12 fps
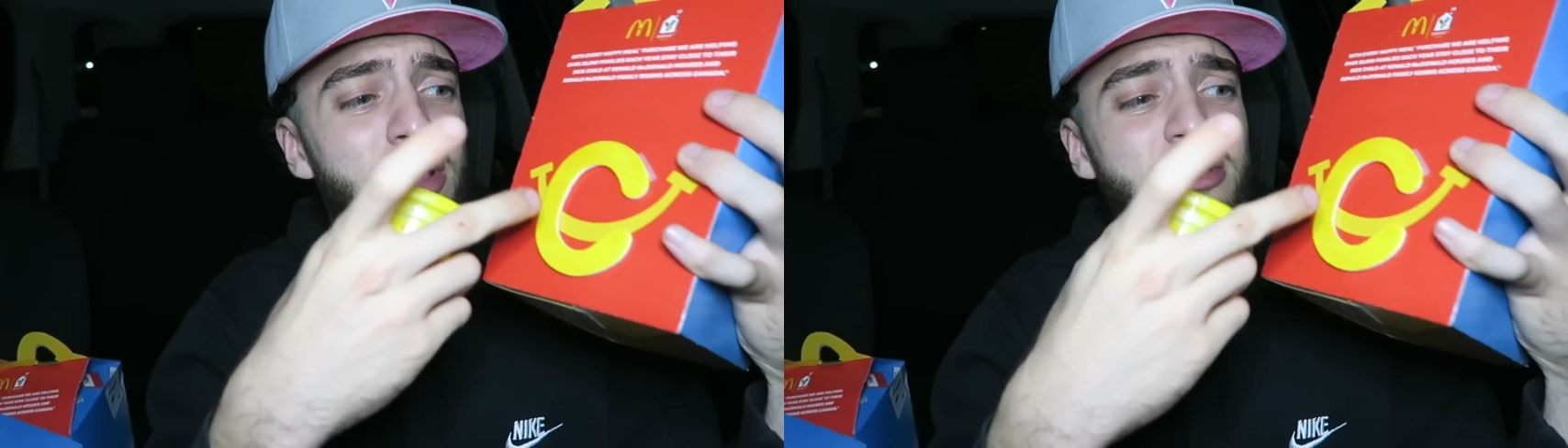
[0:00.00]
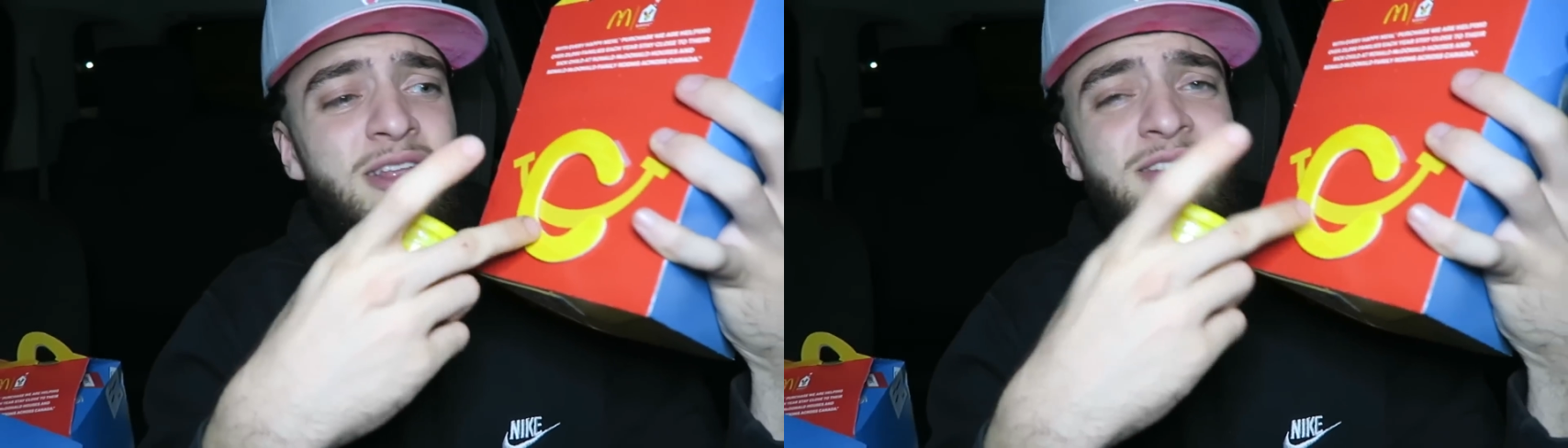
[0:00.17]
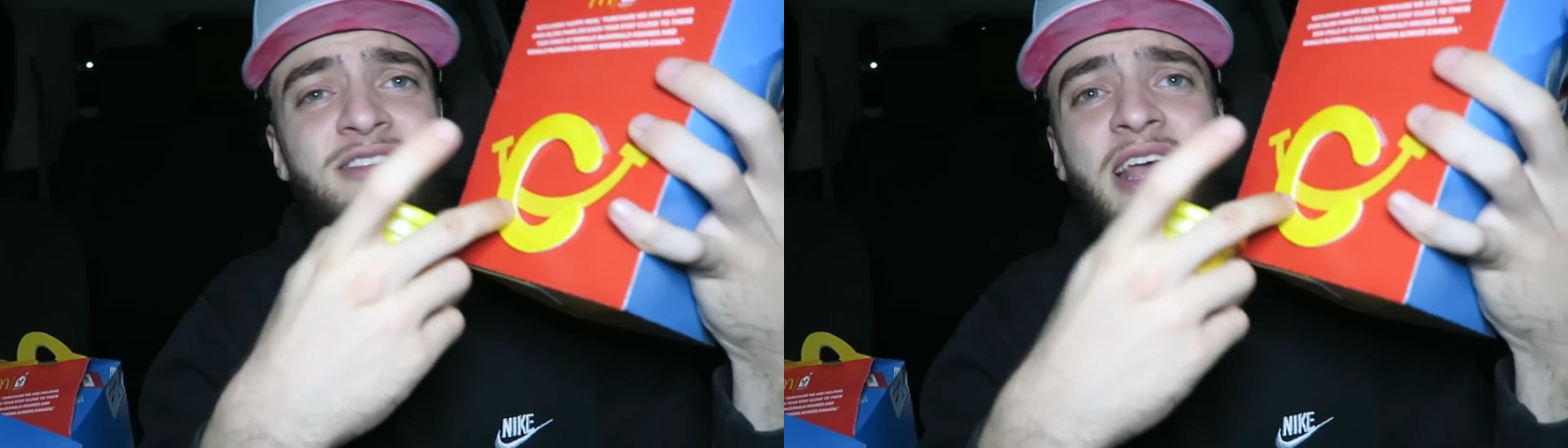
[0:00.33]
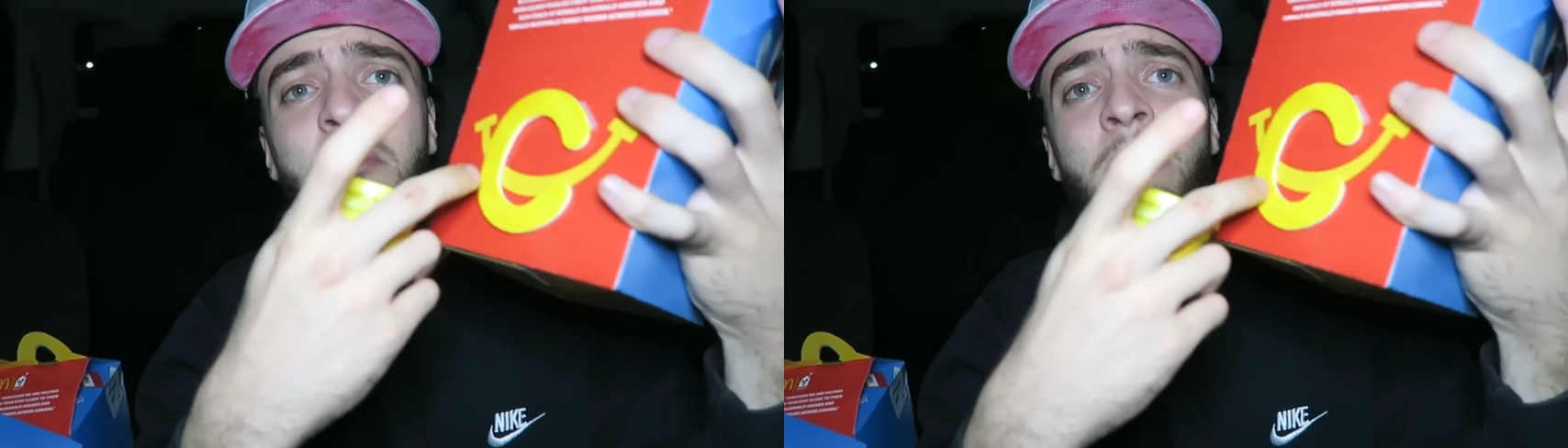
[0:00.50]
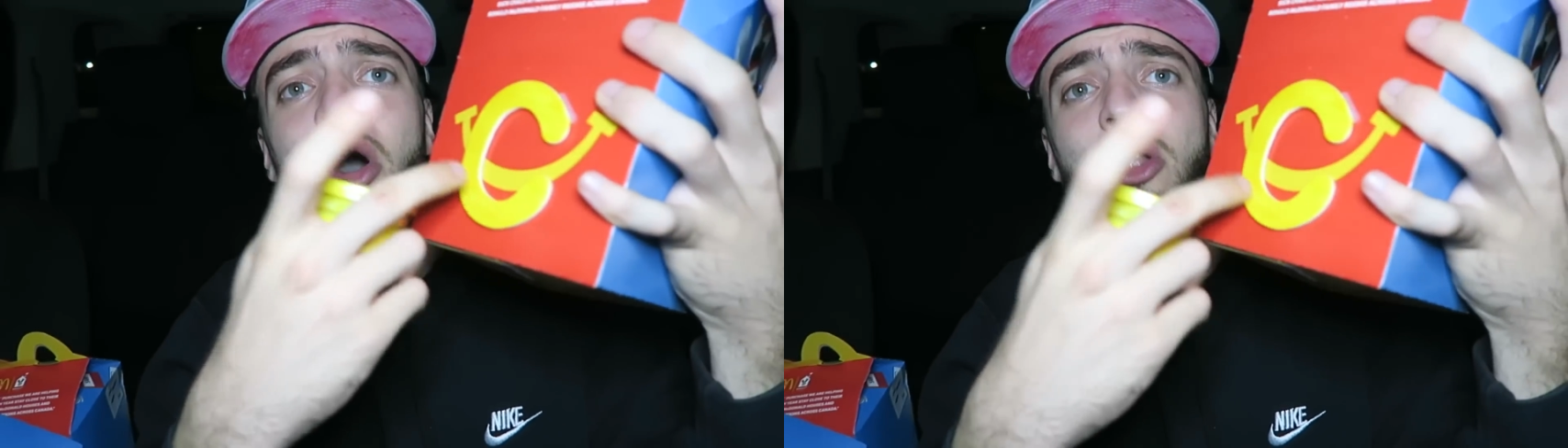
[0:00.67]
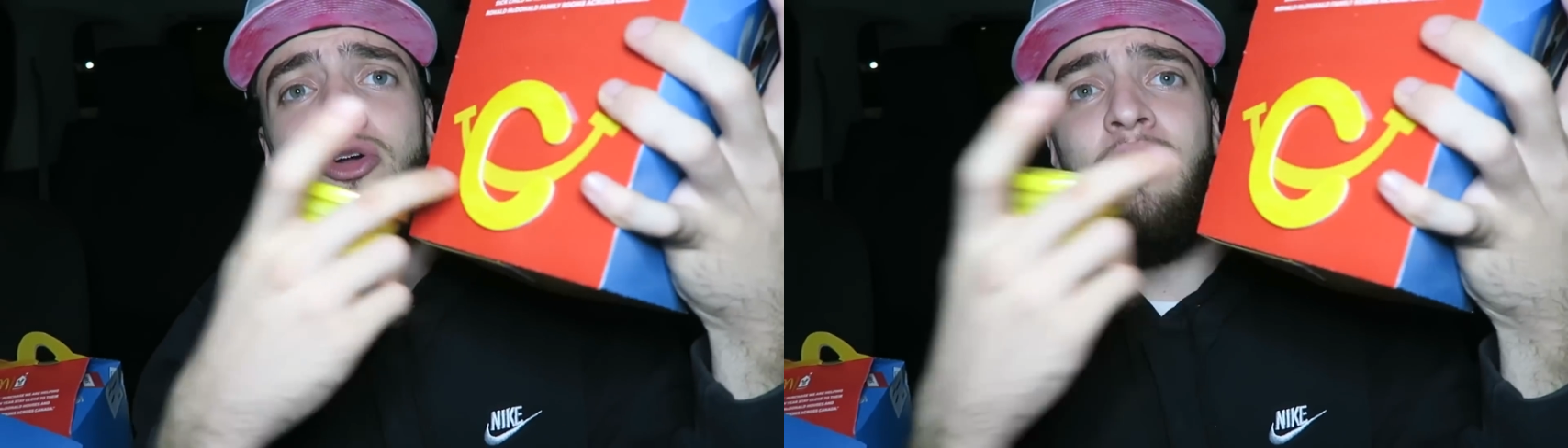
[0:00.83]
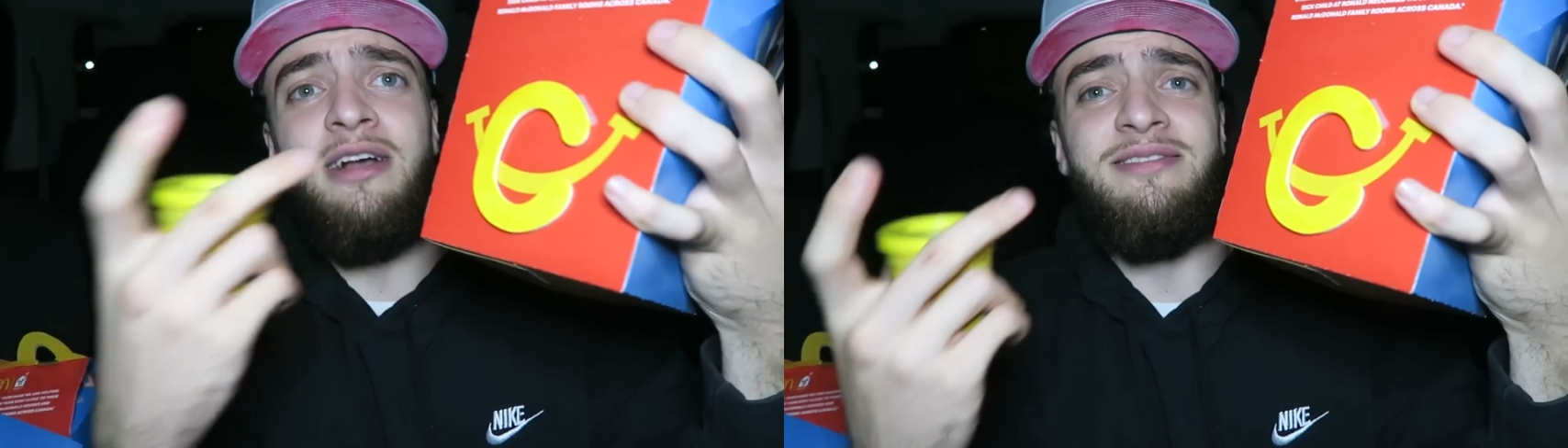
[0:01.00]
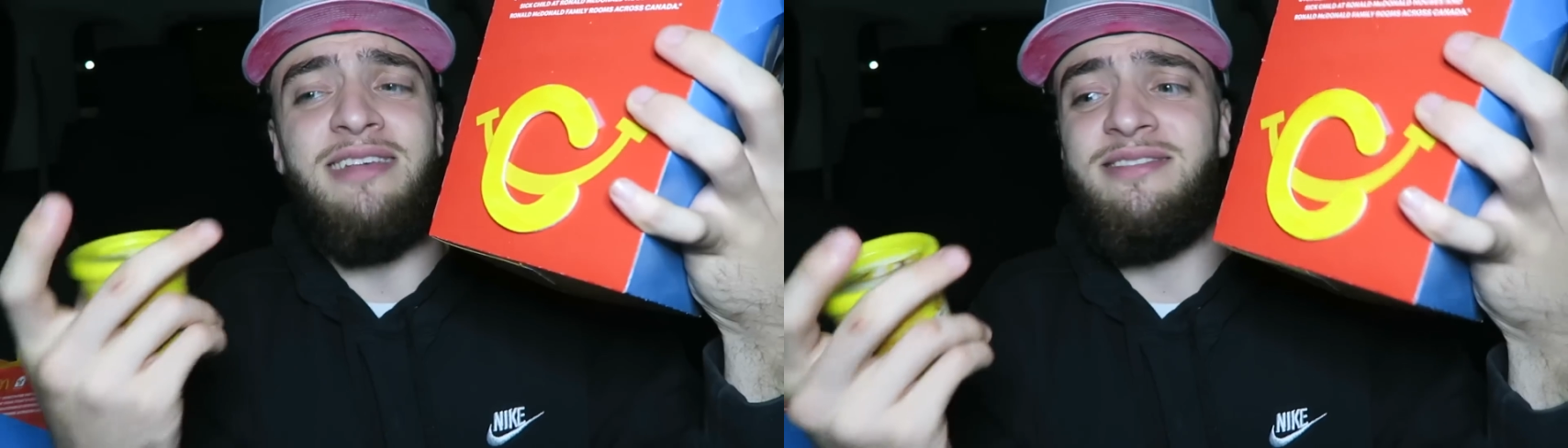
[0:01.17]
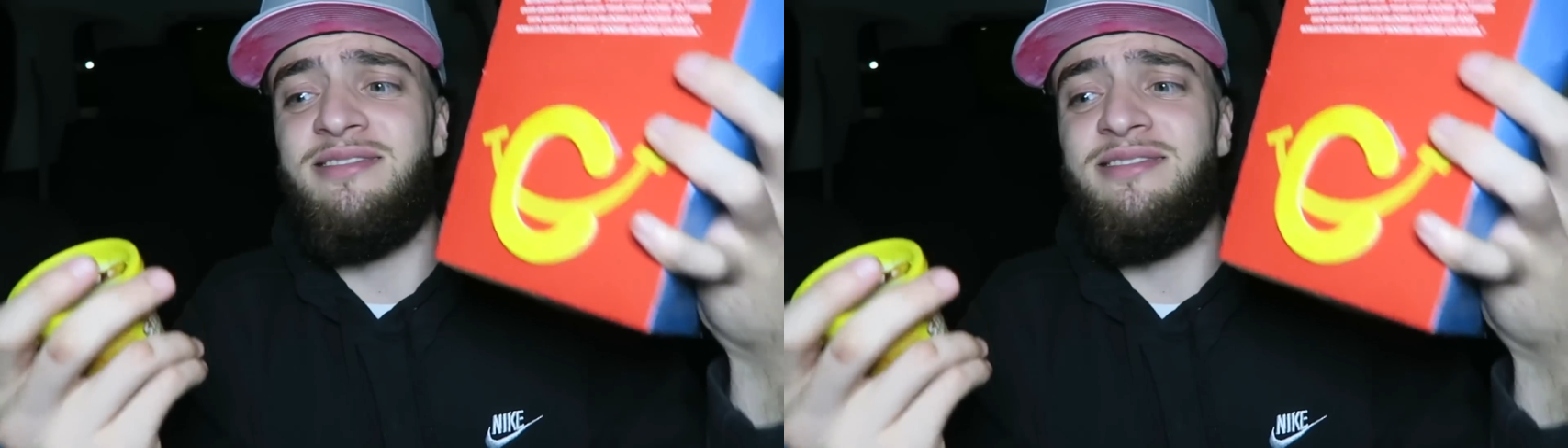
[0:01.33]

like the same color as a